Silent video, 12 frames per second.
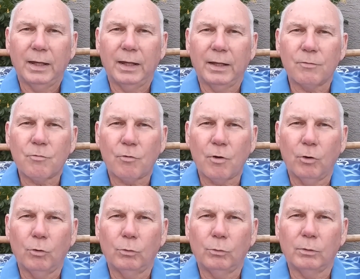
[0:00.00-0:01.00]
And
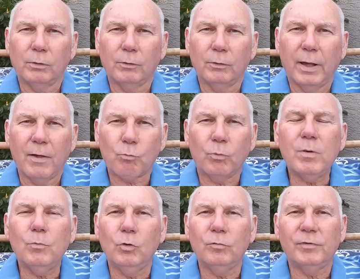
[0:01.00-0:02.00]
so, as we
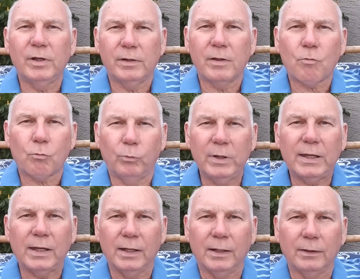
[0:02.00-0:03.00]
moved in this
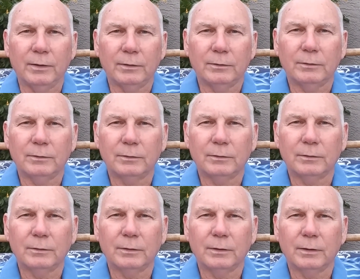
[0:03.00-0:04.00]
weekend,
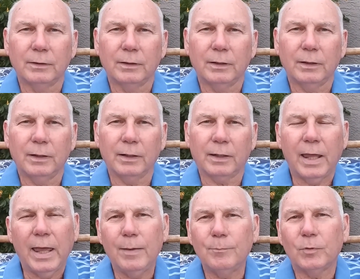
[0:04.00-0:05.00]
it
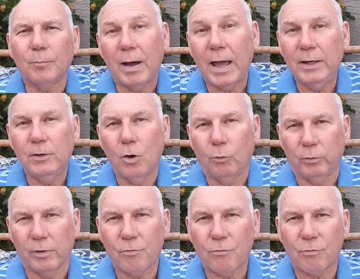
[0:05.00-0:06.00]
came to my
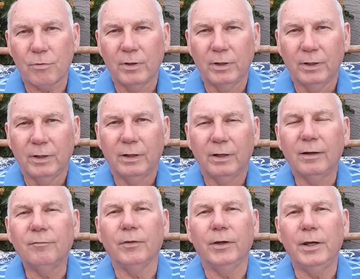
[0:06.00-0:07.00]
notice
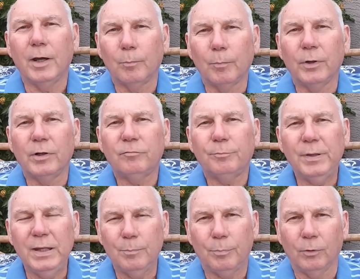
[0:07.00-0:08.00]
of the number of
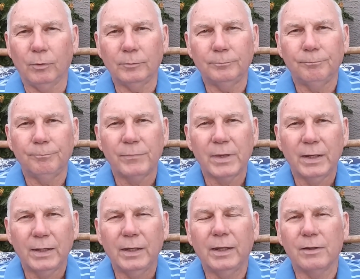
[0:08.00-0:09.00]
people
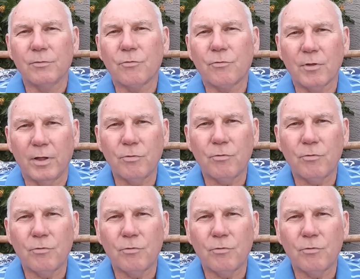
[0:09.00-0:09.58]
in Sun